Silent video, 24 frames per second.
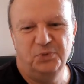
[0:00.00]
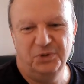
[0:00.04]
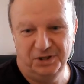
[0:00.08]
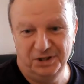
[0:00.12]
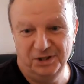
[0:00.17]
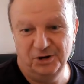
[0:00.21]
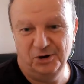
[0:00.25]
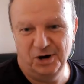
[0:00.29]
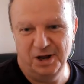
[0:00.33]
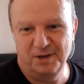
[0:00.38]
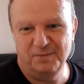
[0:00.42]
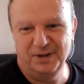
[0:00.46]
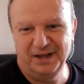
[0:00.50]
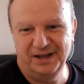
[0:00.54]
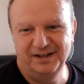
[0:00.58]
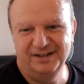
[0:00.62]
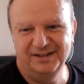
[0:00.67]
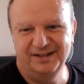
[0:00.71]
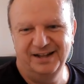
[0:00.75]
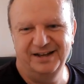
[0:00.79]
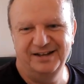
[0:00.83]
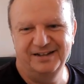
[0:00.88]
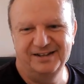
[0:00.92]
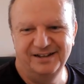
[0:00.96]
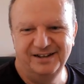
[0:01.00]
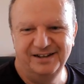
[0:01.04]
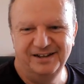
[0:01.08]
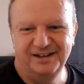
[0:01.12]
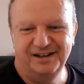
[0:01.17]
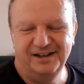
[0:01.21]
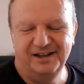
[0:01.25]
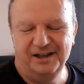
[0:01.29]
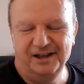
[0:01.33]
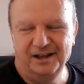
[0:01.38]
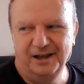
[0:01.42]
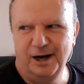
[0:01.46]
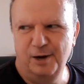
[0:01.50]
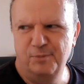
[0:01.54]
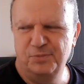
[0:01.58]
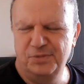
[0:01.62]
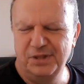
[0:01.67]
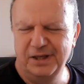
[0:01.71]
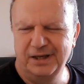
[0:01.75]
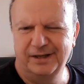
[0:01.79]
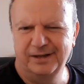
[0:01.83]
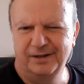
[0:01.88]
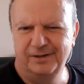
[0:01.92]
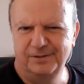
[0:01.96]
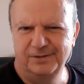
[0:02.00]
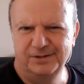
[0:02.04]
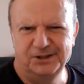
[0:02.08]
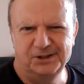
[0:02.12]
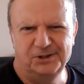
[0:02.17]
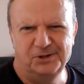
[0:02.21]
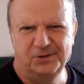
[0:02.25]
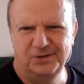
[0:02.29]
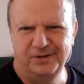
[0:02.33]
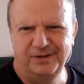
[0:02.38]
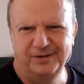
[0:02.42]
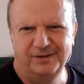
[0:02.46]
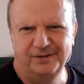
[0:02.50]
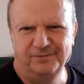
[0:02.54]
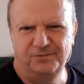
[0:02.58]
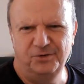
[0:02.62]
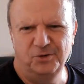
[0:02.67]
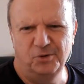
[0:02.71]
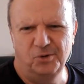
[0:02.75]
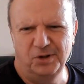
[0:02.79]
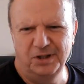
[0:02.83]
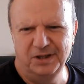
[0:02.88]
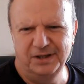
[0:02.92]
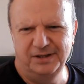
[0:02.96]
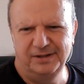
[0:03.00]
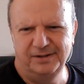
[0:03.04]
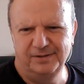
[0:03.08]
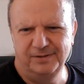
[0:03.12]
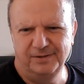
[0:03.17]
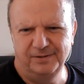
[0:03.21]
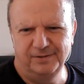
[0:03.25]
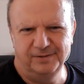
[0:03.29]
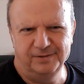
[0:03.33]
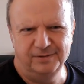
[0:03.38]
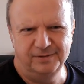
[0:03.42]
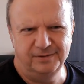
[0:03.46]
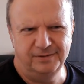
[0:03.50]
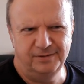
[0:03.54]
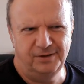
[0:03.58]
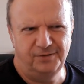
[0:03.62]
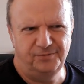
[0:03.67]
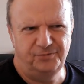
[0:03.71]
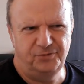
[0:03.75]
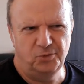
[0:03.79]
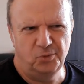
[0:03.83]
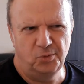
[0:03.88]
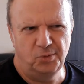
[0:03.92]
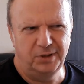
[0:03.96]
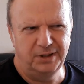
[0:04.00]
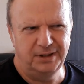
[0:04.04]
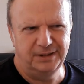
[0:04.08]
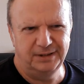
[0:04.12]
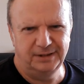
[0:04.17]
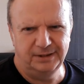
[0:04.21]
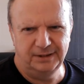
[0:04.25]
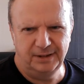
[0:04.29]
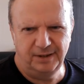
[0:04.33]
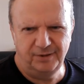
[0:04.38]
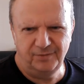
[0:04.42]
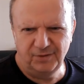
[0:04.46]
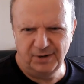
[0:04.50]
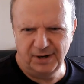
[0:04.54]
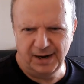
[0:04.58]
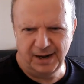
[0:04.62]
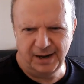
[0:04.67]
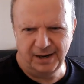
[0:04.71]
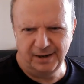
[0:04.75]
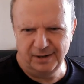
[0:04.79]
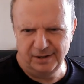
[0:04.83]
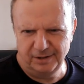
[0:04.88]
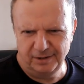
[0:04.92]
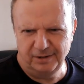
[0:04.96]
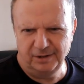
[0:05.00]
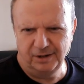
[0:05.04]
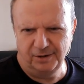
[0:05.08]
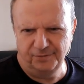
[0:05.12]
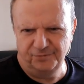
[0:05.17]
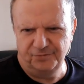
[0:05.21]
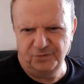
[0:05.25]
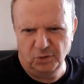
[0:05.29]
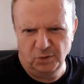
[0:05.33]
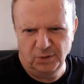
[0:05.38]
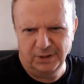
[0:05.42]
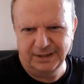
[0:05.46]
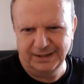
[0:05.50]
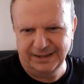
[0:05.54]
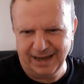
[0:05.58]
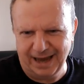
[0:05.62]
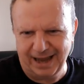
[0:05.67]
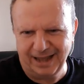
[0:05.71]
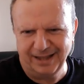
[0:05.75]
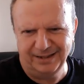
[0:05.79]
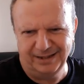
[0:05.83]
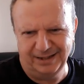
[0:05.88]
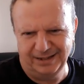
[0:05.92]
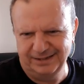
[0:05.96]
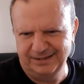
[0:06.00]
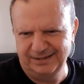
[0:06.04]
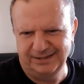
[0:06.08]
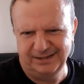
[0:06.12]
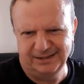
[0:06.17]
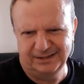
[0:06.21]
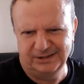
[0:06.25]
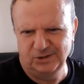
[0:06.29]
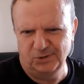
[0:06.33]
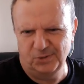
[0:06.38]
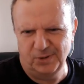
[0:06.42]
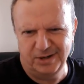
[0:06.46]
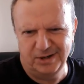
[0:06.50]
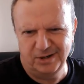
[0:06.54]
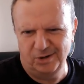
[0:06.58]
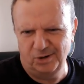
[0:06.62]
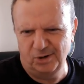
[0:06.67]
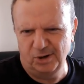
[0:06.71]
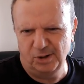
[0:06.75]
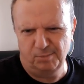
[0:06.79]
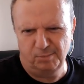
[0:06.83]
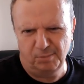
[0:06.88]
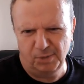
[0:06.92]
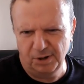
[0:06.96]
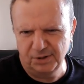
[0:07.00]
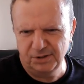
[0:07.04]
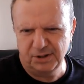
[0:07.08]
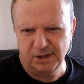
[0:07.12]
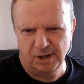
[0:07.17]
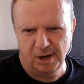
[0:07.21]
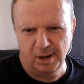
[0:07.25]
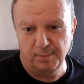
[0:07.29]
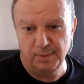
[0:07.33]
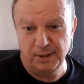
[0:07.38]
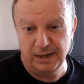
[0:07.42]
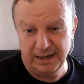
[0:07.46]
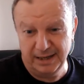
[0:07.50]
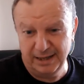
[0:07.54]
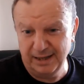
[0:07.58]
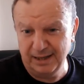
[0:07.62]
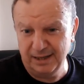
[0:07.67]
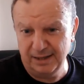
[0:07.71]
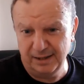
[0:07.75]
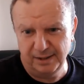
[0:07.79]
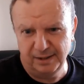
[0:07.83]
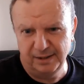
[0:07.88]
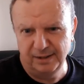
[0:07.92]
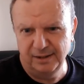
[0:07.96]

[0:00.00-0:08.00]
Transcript: You know what I mean? Like, and I'm thinking, dude, if you're only living on, you know, if you only got, like, $600 or $800 a month coming in,